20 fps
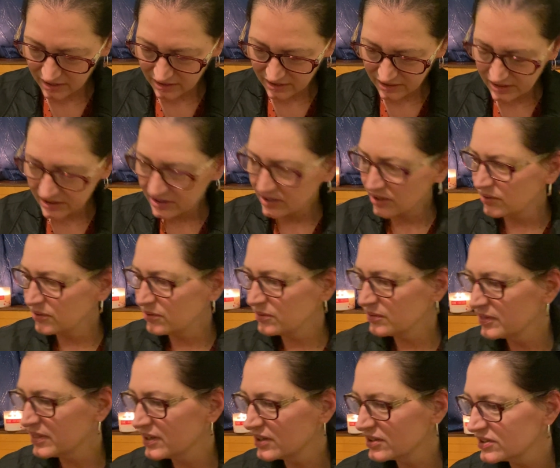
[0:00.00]

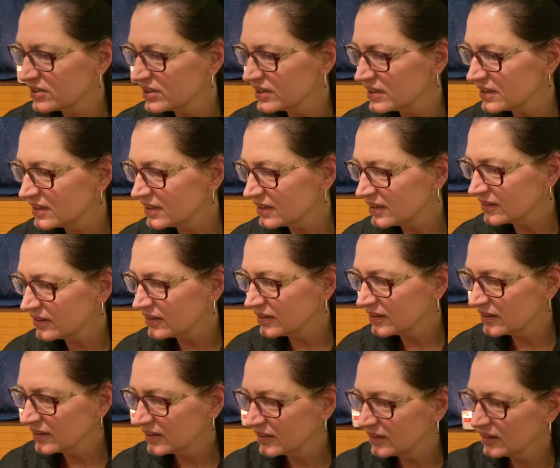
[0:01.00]
so there's,
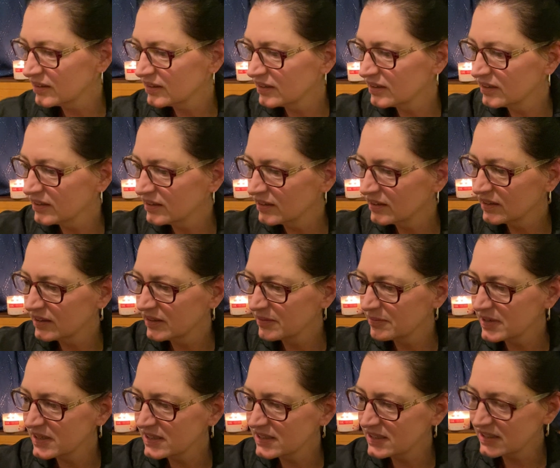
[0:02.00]

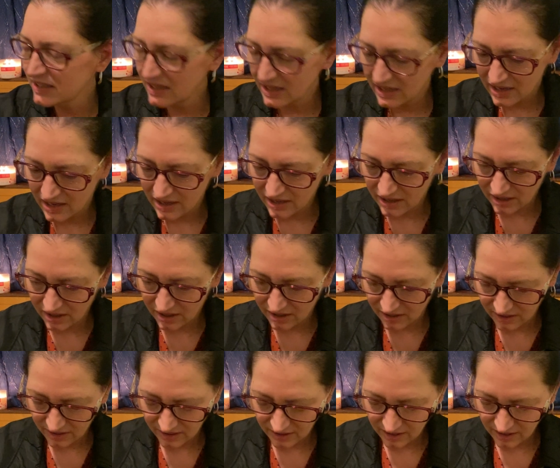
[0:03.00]
let me see here.